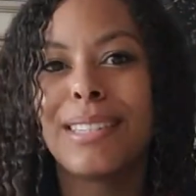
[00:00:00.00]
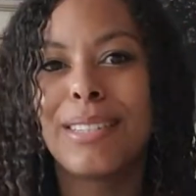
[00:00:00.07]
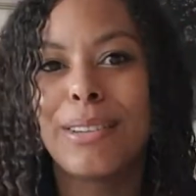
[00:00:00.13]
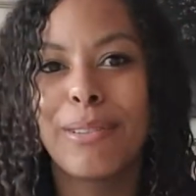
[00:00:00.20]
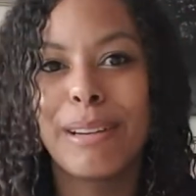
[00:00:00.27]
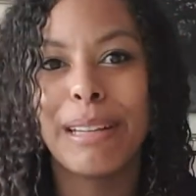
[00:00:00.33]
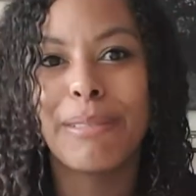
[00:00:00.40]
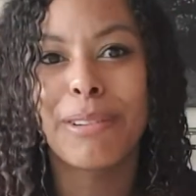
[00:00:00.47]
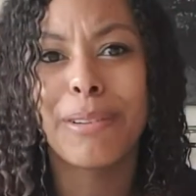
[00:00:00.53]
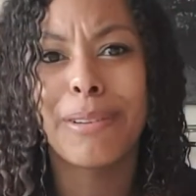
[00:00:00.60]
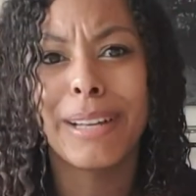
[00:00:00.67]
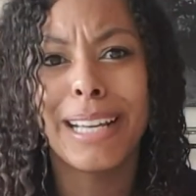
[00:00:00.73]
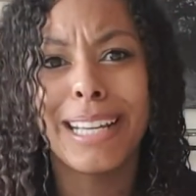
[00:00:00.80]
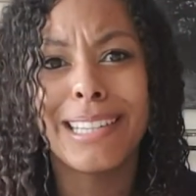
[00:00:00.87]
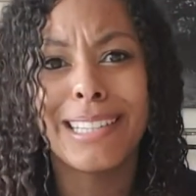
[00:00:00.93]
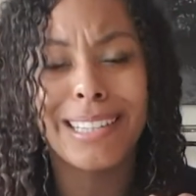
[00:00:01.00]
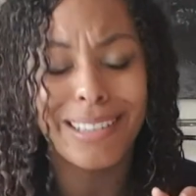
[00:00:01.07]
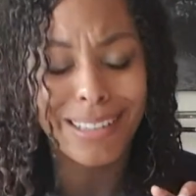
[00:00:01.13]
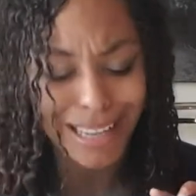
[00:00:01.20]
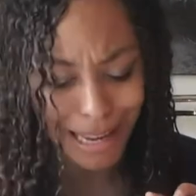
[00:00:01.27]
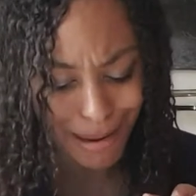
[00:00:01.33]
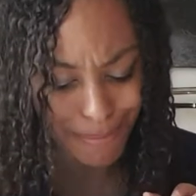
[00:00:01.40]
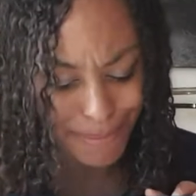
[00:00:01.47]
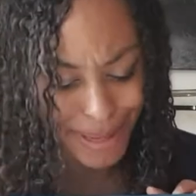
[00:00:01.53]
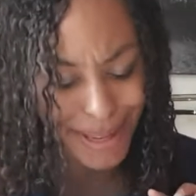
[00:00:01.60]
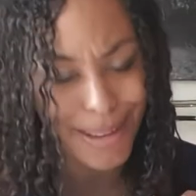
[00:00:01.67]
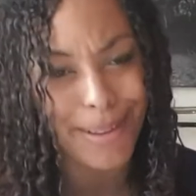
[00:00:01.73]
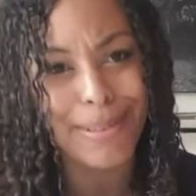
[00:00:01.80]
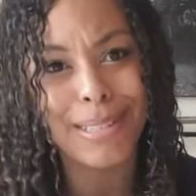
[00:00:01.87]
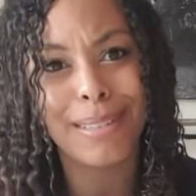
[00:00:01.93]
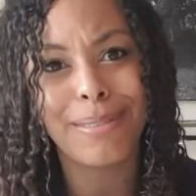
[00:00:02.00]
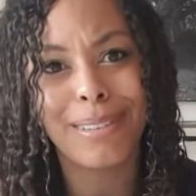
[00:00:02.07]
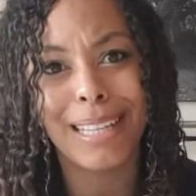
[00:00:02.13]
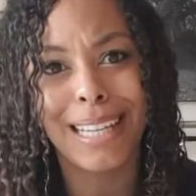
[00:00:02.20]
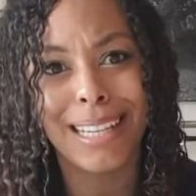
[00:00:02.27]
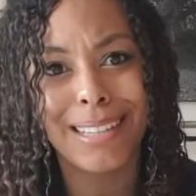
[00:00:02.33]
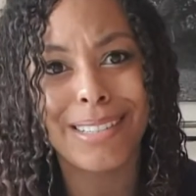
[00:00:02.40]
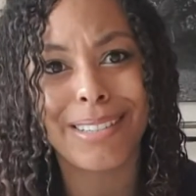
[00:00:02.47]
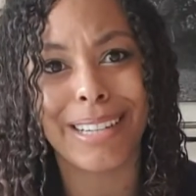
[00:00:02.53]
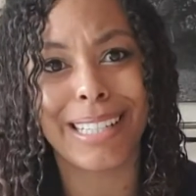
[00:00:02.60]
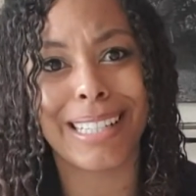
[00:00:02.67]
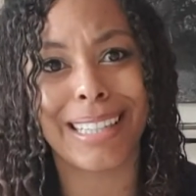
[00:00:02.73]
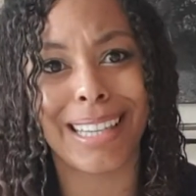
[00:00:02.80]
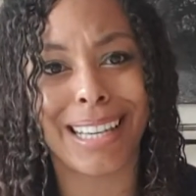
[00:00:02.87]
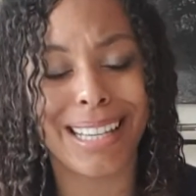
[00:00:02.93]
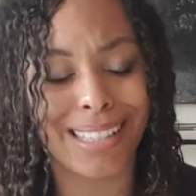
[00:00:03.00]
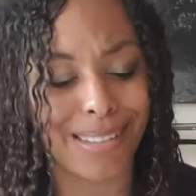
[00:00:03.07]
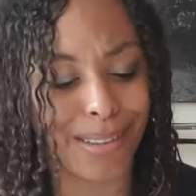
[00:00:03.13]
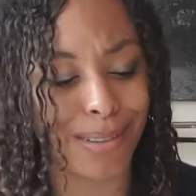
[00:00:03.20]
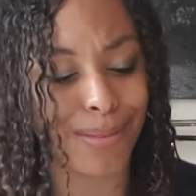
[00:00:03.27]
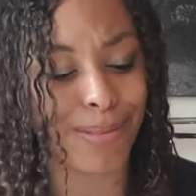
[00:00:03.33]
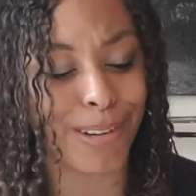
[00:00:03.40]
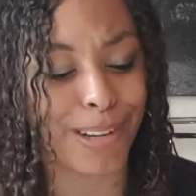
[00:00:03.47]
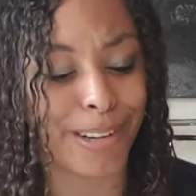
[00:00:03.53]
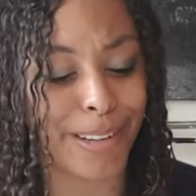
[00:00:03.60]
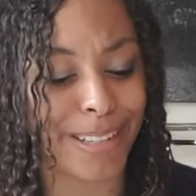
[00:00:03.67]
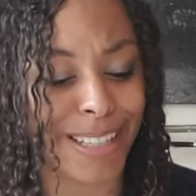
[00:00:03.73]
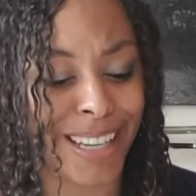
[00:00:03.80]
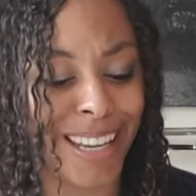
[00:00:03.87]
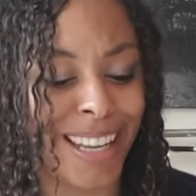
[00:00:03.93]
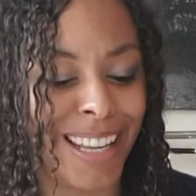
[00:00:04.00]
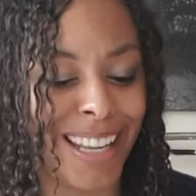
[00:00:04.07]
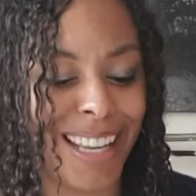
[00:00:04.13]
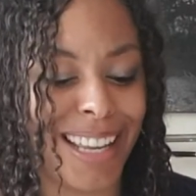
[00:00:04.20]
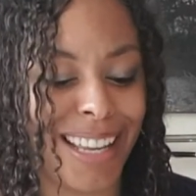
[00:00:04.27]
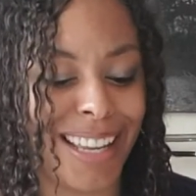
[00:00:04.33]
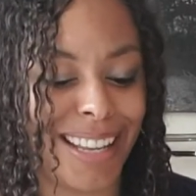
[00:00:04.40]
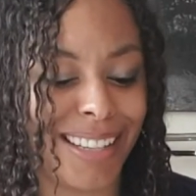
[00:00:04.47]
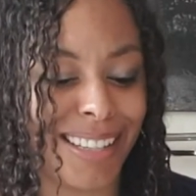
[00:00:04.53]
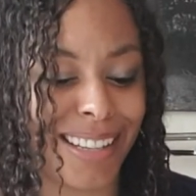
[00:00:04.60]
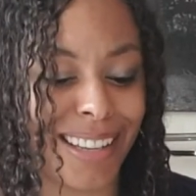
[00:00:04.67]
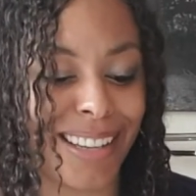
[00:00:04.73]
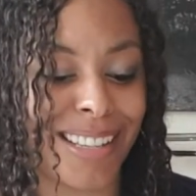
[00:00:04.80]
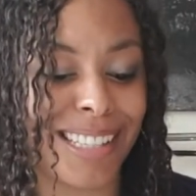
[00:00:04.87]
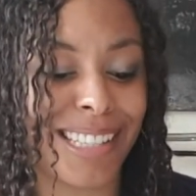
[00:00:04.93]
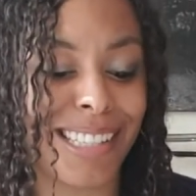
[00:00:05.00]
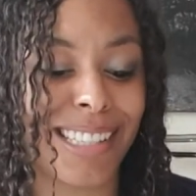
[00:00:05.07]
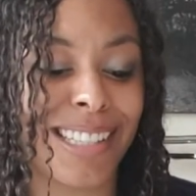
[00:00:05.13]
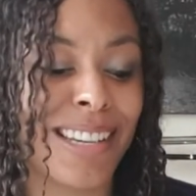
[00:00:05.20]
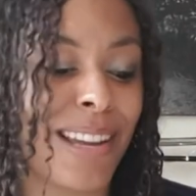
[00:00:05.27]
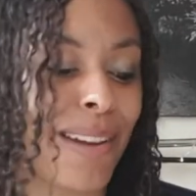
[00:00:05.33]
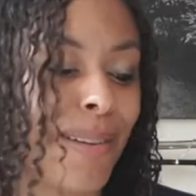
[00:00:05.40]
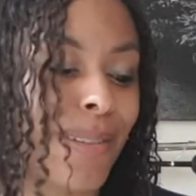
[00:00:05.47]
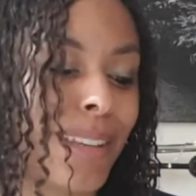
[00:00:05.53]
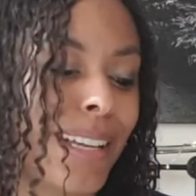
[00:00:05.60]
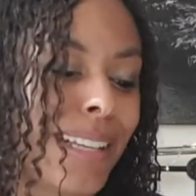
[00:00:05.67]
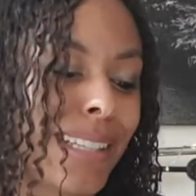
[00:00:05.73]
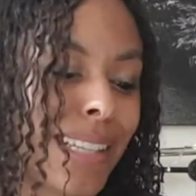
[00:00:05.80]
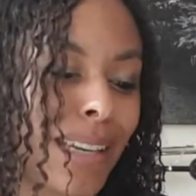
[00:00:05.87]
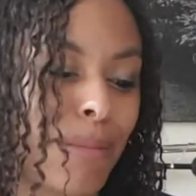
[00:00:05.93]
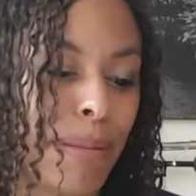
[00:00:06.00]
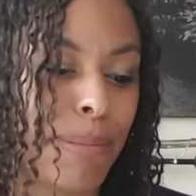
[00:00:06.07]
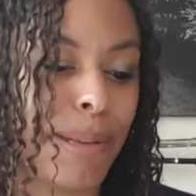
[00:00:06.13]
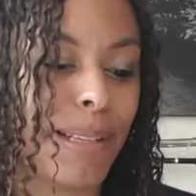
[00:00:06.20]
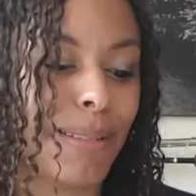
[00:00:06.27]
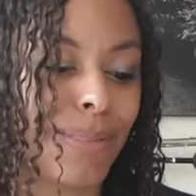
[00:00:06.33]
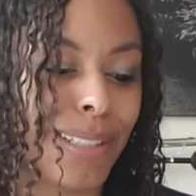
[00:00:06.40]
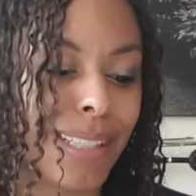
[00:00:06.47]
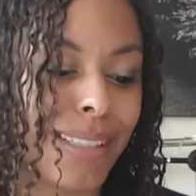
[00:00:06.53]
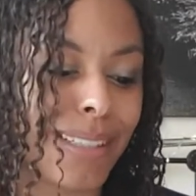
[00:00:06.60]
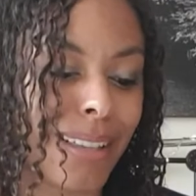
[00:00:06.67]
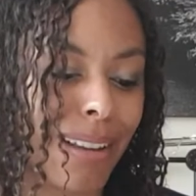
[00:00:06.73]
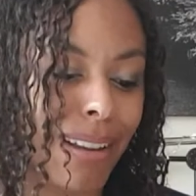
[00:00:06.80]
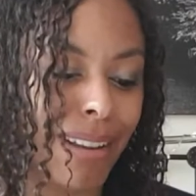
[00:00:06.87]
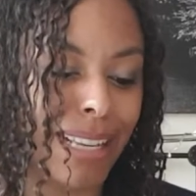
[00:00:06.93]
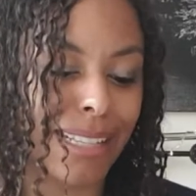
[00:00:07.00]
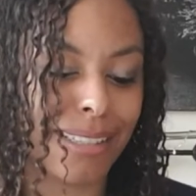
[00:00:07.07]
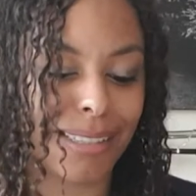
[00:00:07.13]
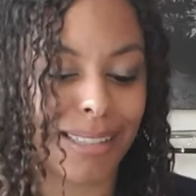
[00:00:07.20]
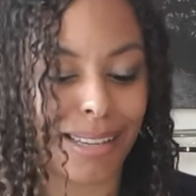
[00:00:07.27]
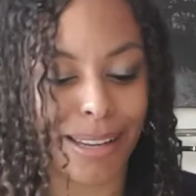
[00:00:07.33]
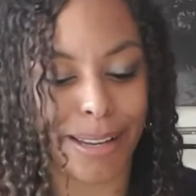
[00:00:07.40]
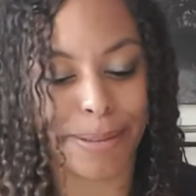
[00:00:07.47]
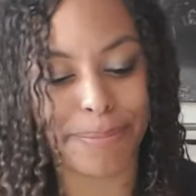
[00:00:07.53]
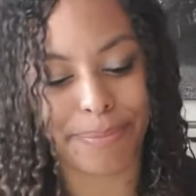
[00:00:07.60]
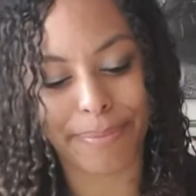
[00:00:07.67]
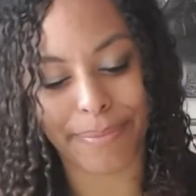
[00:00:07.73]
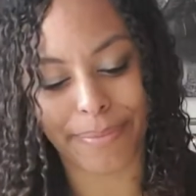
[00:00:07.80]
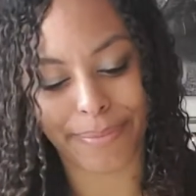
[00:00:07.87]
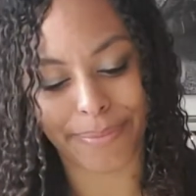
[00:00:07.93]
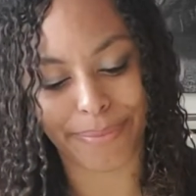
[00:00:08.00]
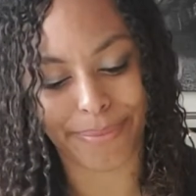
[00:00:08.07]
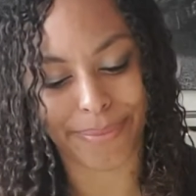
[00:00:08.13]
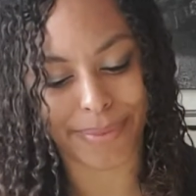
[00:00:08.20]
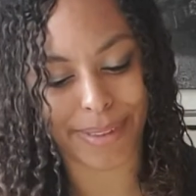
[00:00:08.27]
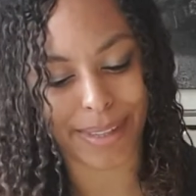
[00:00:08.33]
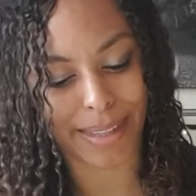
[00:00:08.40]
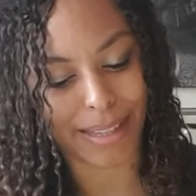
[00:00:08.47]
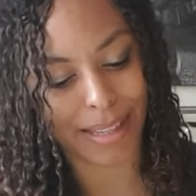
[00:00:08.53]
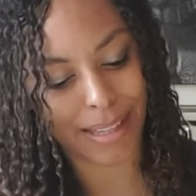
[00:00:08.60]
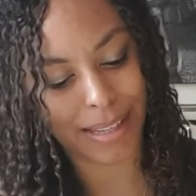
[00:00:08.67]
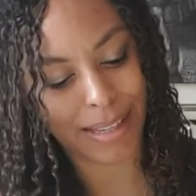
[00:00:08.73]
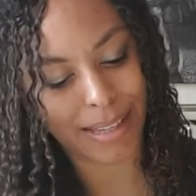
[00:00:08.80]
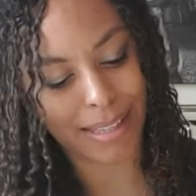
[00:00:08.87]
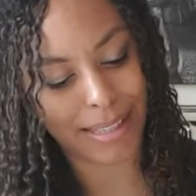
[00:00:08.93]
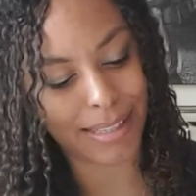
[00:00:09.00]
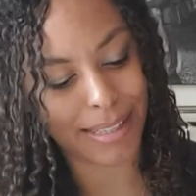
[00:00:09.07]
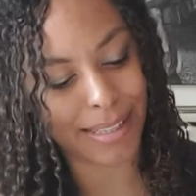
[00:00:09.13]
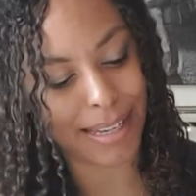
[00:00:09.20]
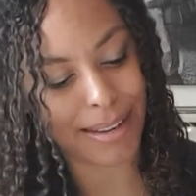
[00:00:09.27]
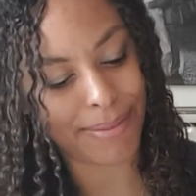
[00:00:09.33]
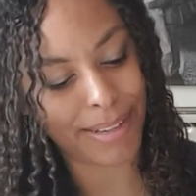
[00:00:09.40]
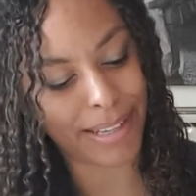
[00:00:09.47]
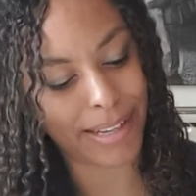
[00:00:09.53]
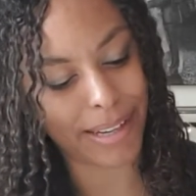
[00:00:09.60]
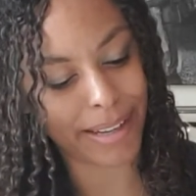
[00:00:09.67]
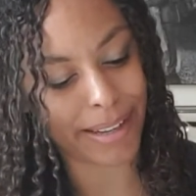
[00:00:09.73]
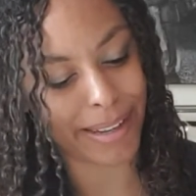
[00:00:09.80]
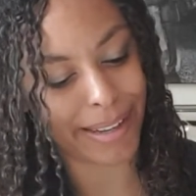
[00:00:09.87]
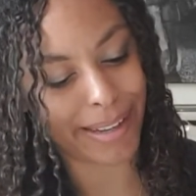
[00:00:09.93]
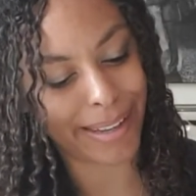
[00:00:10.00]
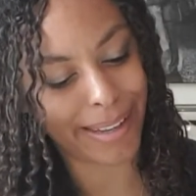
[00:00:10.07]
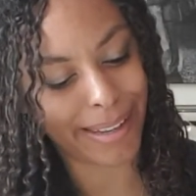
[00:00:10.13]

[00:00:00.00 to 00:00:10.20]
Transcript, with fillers: the story of creation. Look how beautifully illustrated that is on the front. And I just know that it's going to be beautiful inside. So let's just have a look.